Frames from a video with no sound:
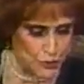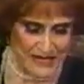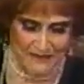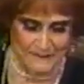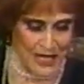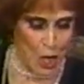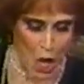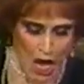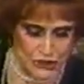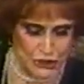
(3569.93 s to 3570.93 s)
would have been
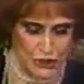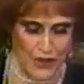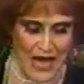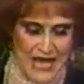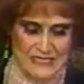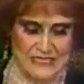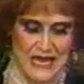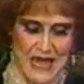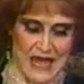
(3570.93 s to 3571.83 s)
lost to us